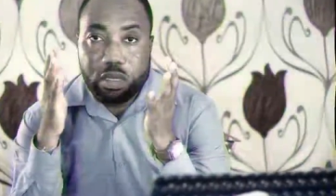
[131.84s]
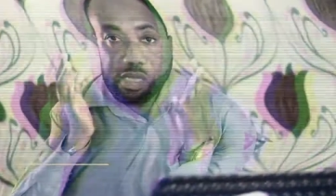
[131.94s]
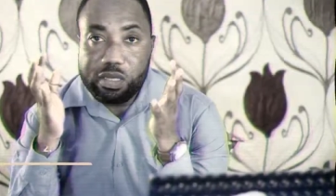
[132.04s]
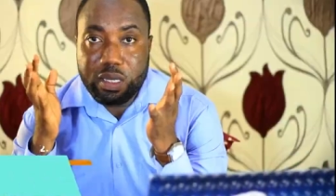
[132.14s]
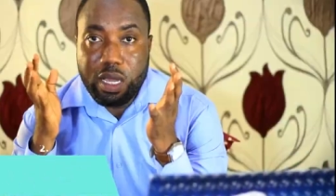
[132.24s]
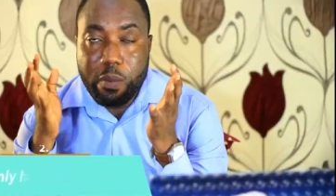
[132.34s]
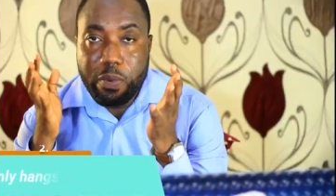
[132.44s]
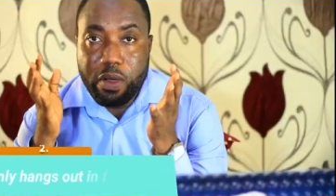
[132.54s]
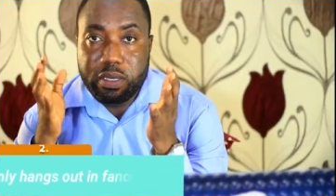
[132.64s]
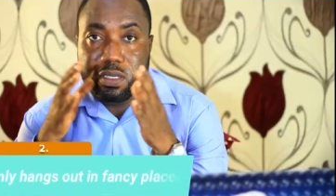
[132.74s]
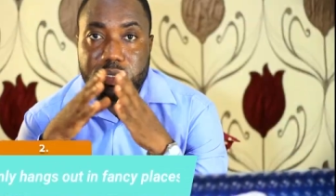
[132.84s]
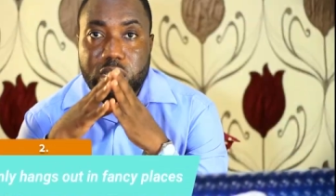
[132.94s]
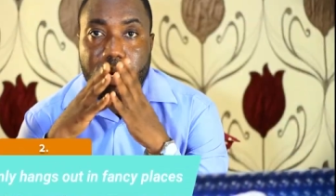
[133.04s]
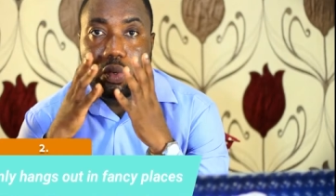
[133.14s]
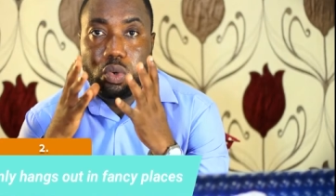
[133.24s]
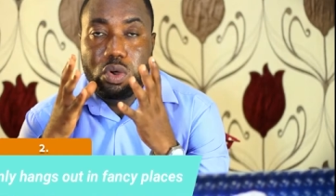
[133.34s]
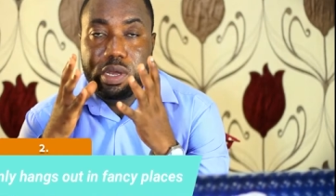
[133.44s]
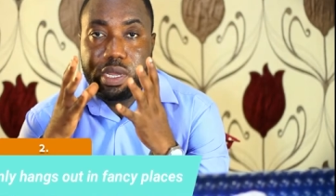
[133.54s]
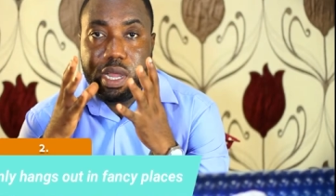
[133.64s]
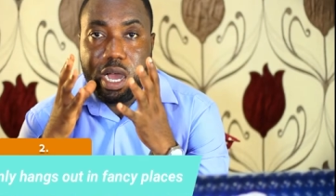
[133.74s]
The second point is a
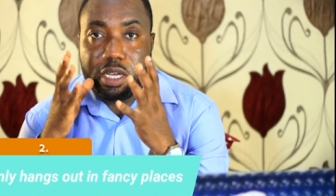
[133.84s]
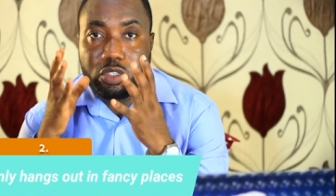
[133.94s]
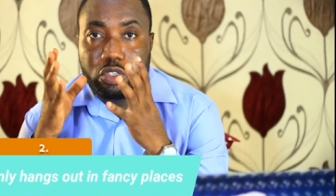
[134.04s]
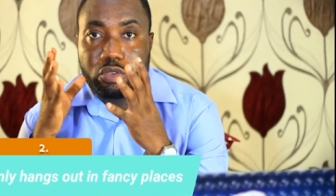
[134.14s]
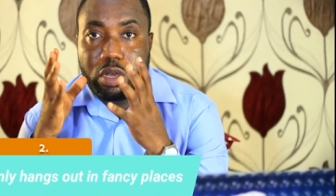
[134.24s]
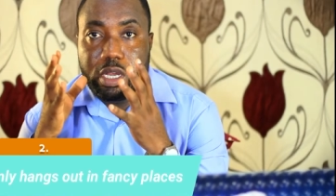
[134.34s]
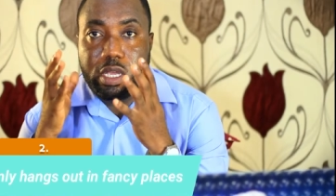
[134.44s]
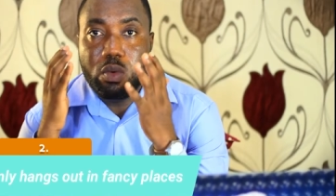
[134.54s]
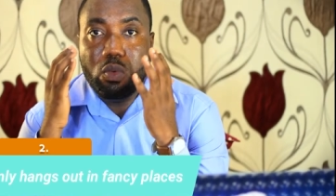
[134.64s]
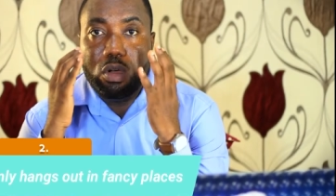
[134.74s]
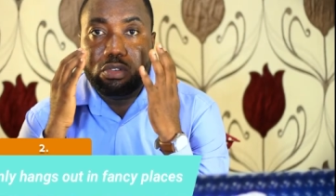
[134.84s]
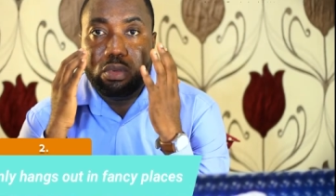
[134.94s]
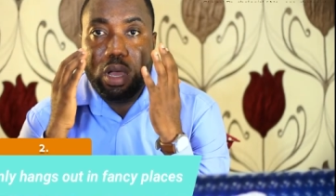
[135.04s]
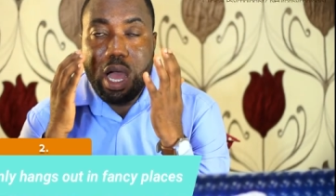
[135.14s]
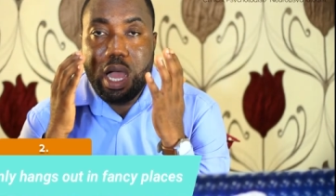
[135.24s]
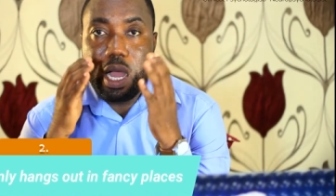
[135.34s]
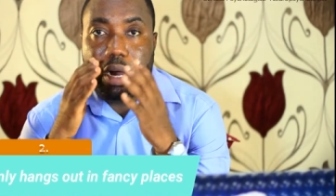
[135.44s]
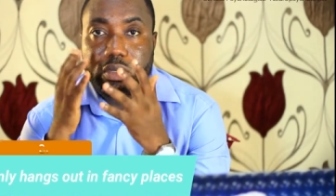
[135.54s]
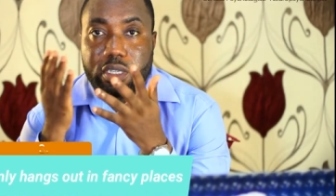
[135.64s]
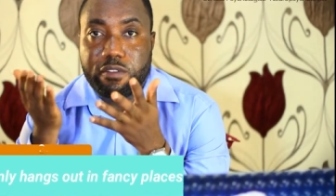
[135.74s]
gold digger usually wants to hang
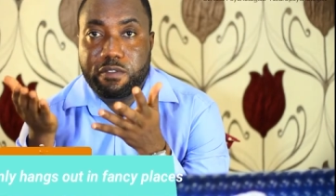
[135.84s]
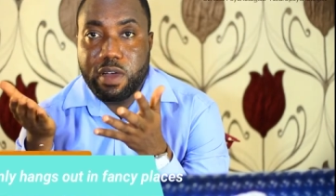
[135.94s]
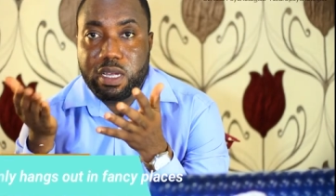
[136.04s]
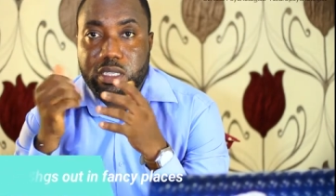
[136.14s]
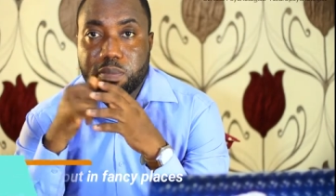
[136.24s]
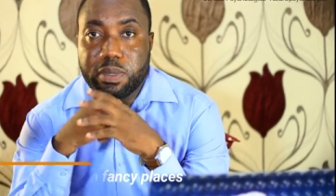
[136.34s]
out in fancy